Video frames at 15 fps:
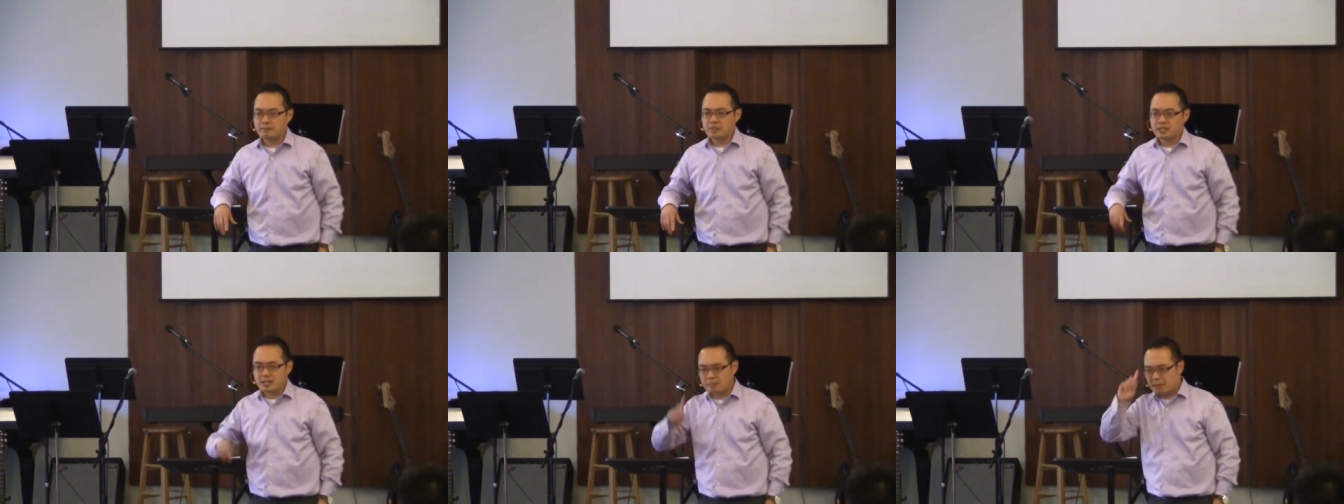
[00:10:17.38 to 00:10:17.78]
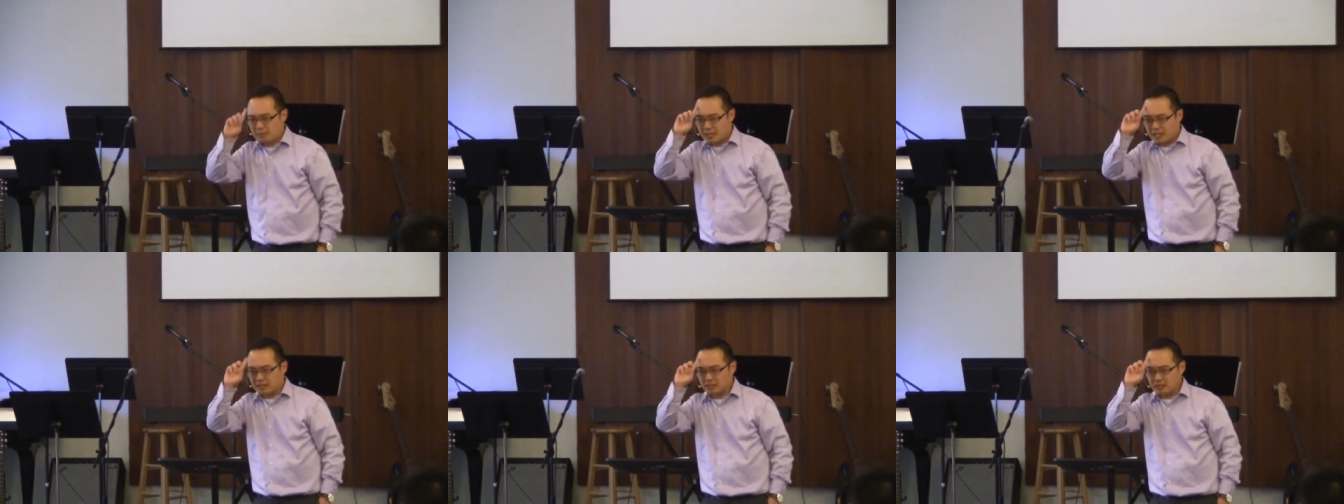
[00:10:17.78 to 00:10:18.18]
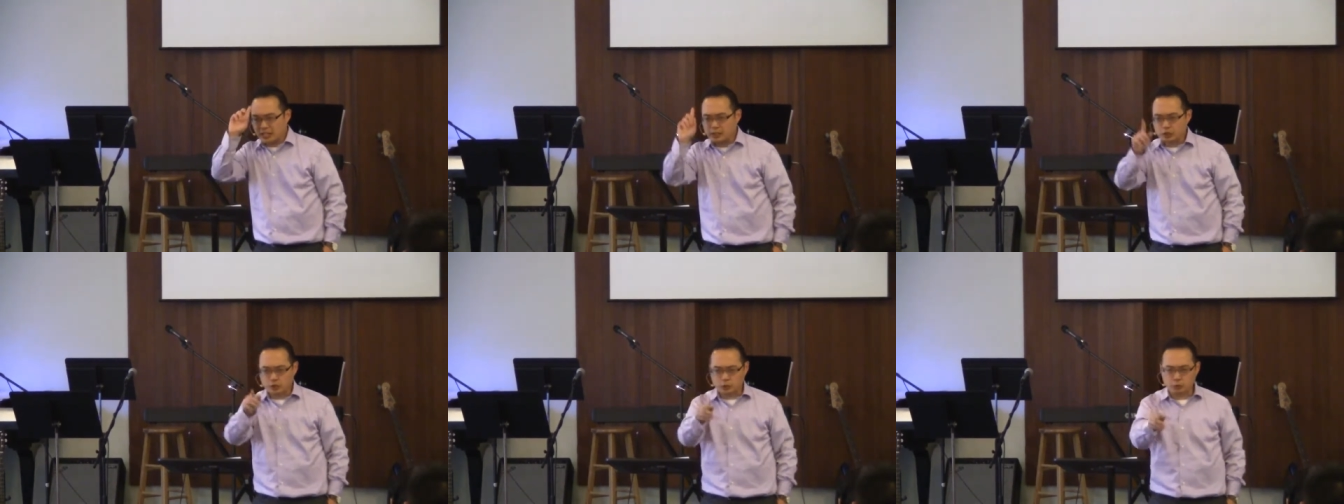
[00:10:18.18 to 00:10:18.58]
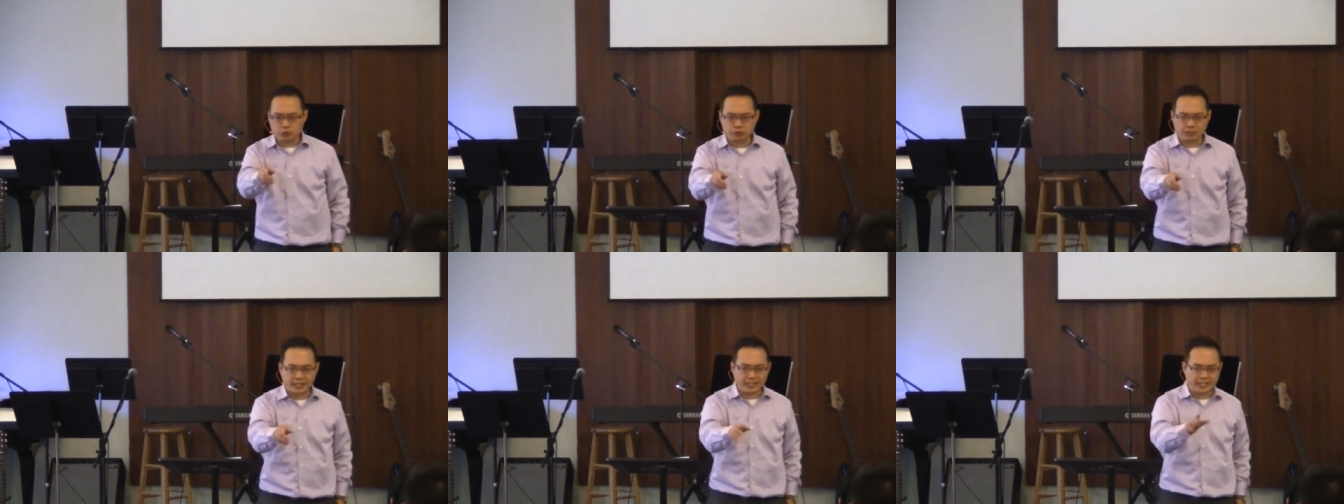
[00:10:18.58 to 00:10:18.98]
that maybe intellectually we're
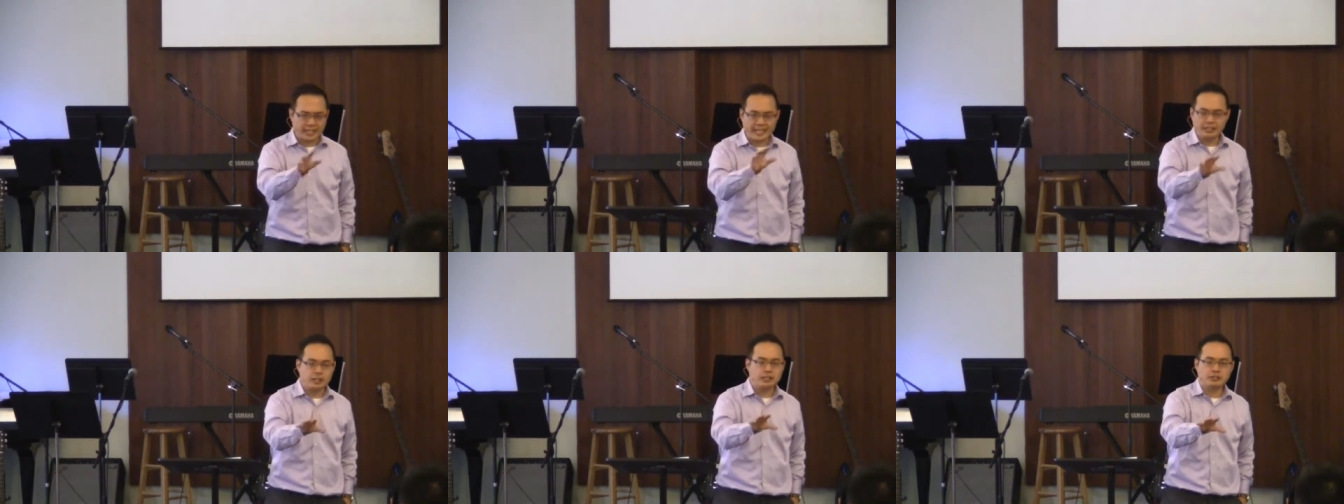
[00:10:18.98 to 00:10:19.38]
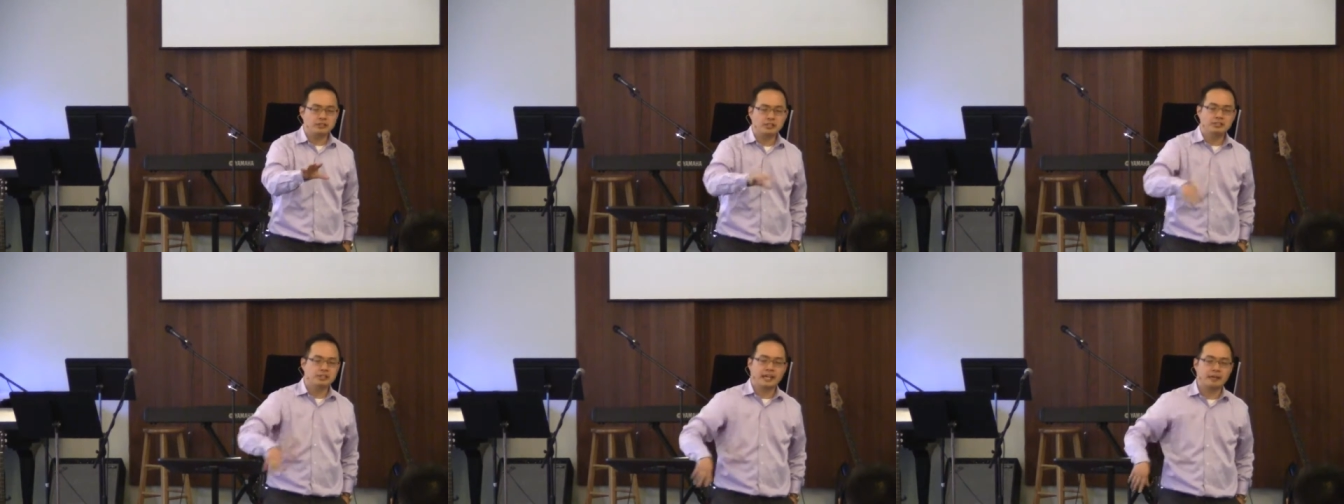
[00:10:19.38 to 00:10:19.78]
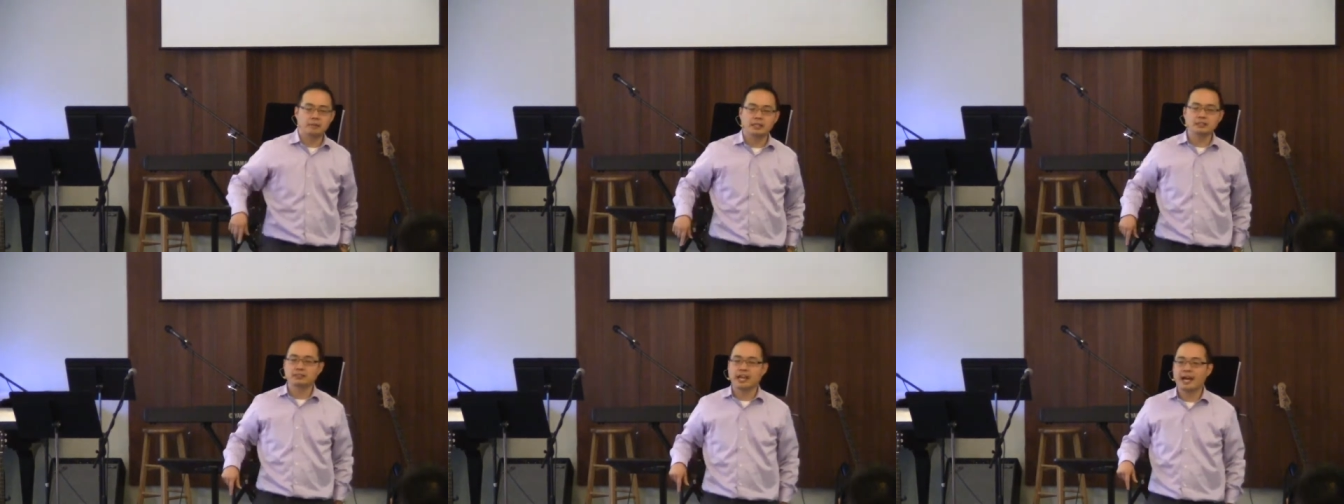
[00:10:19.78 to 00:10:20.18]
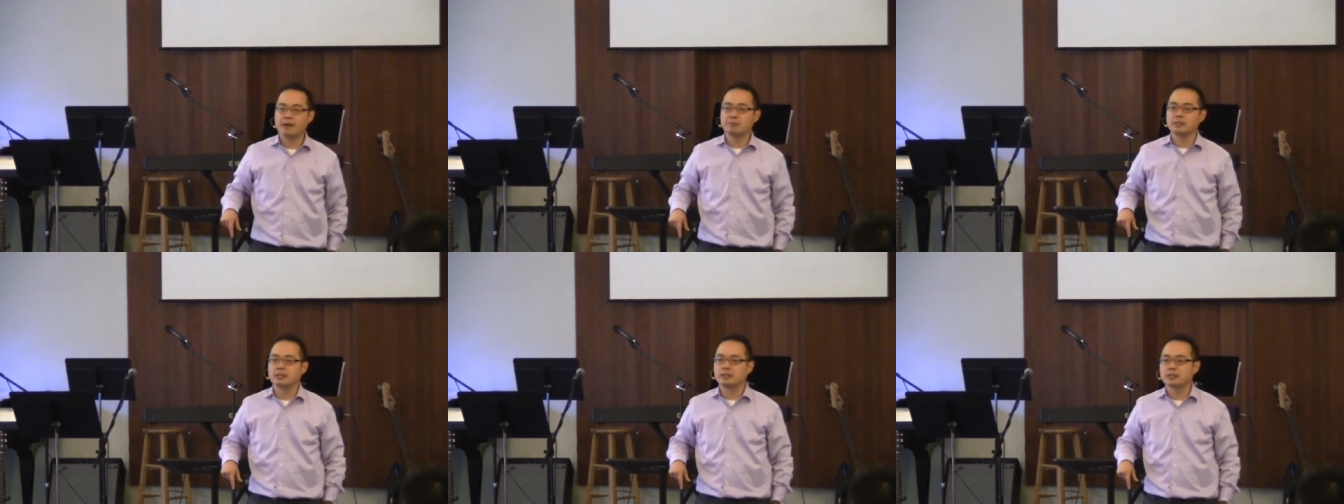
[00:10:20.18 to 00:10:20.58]
saying hey these things can't make us
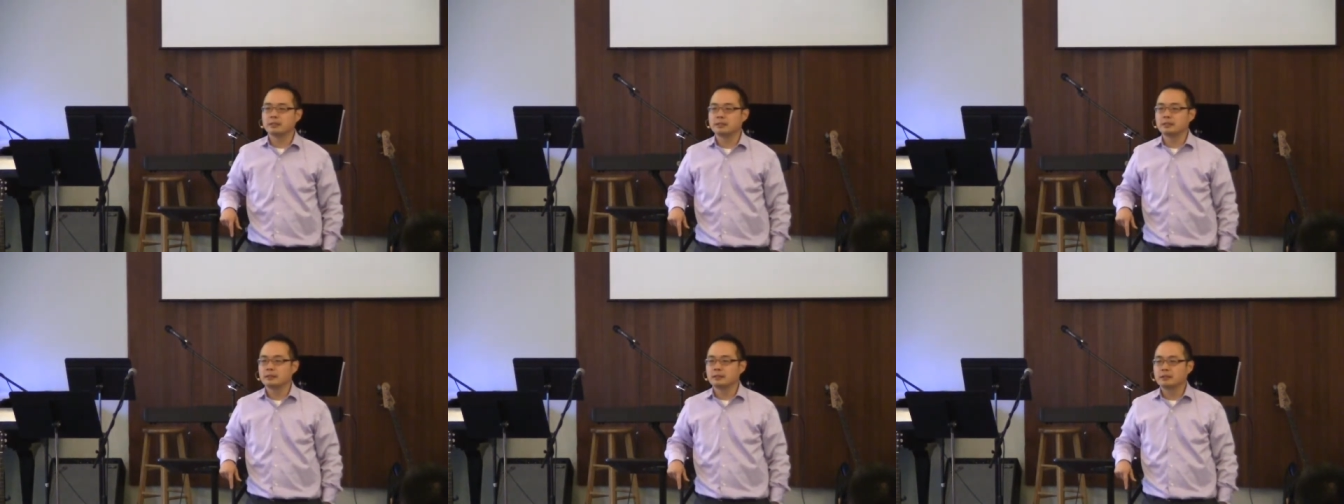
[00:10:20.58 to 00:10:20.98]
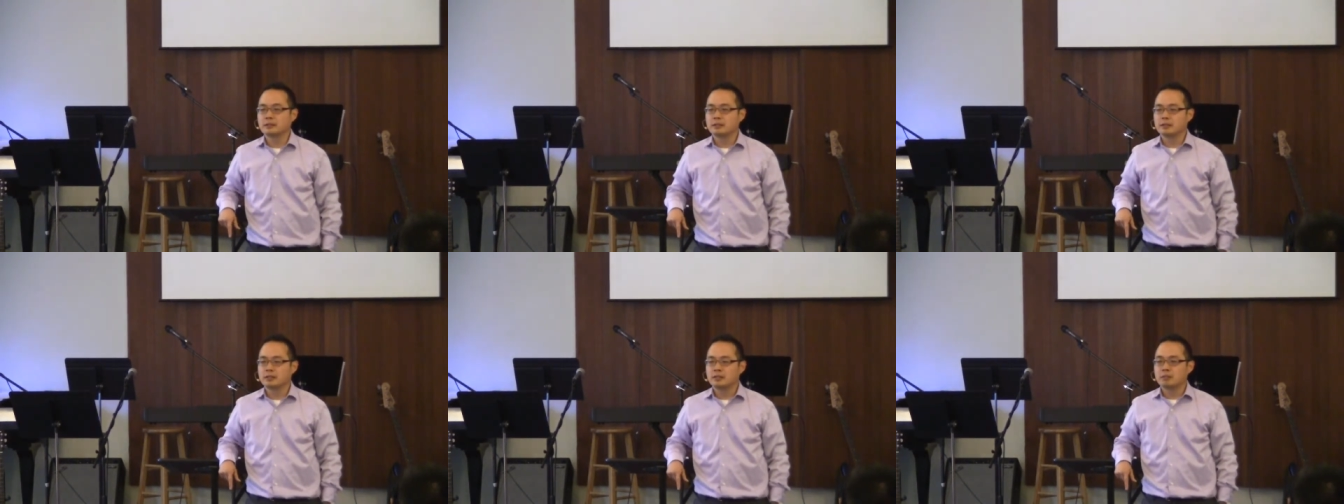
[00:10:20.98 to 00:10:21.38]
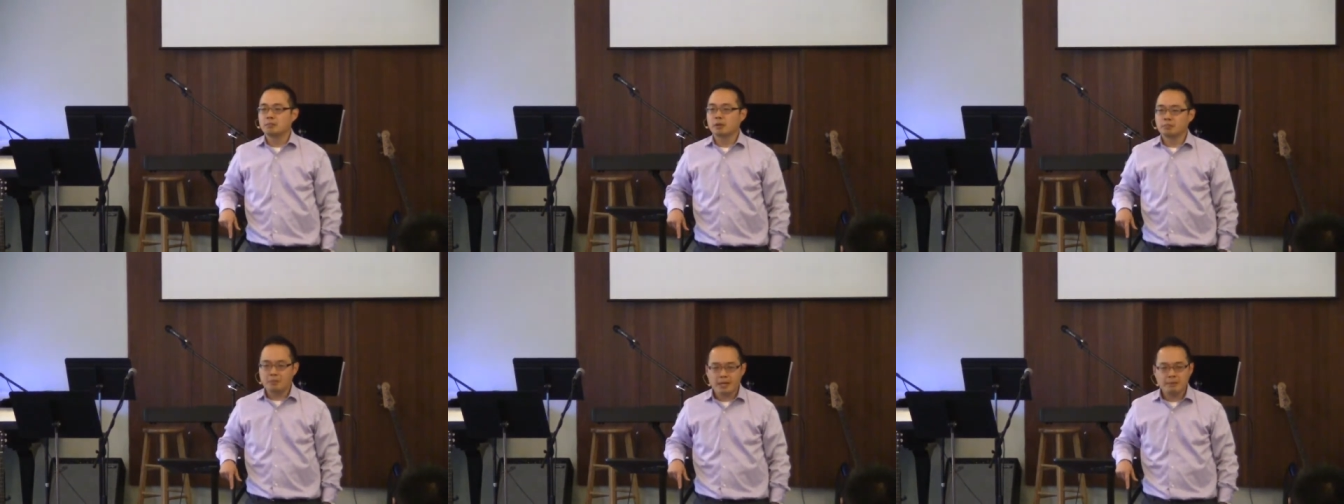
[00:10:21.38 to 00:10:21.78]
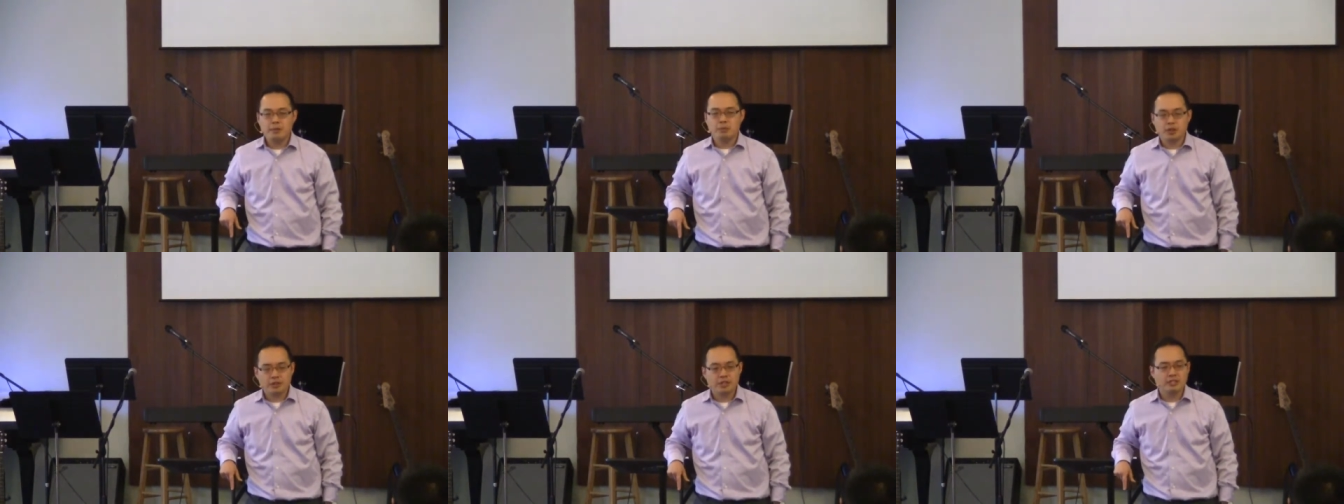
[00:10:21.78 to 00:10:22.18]
happy but maybe
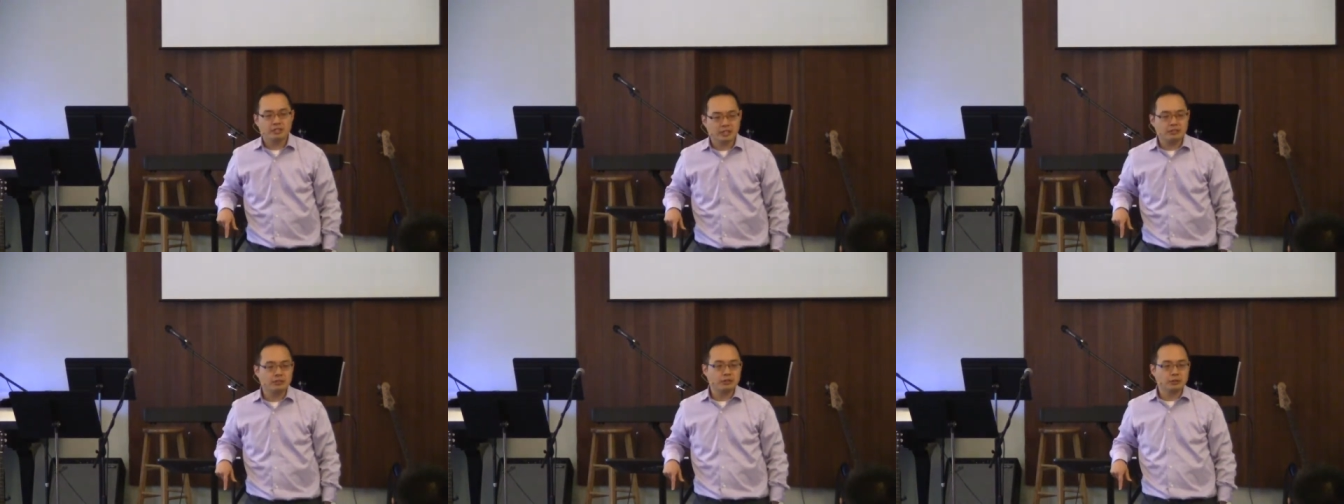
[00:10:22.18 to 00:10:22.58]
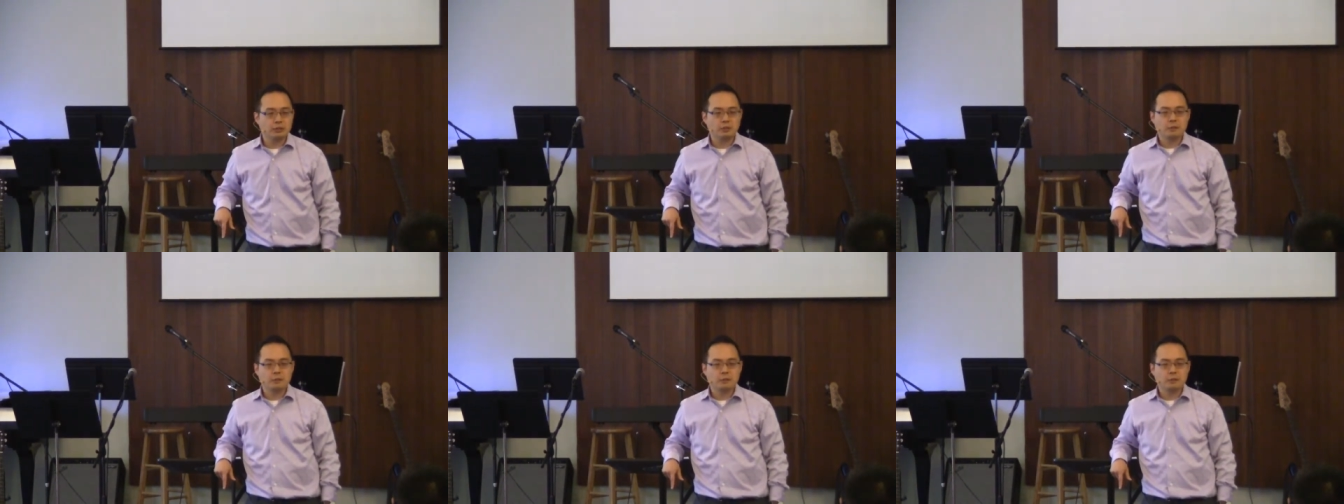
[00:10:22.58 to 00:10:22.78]
we think they do